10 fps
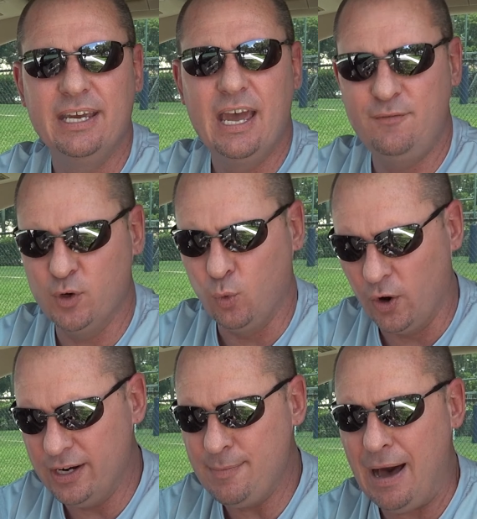if you're
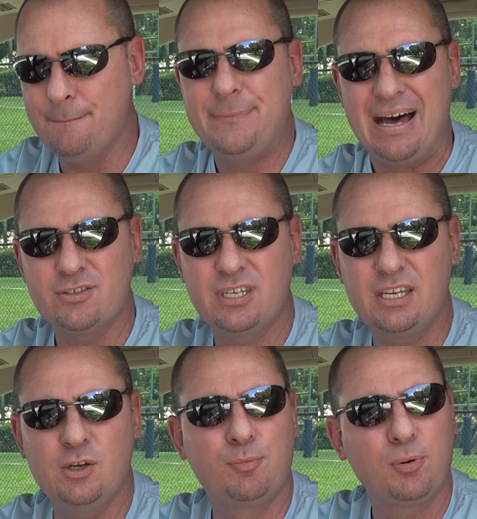worried about
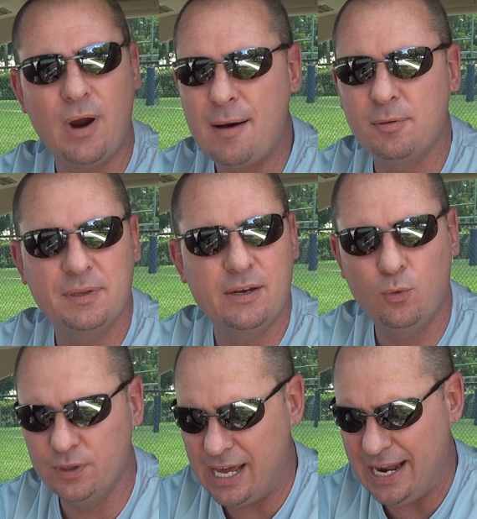bouncing, you probably
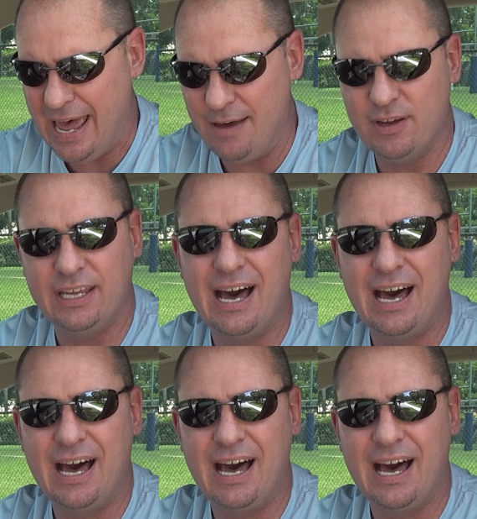will not have any.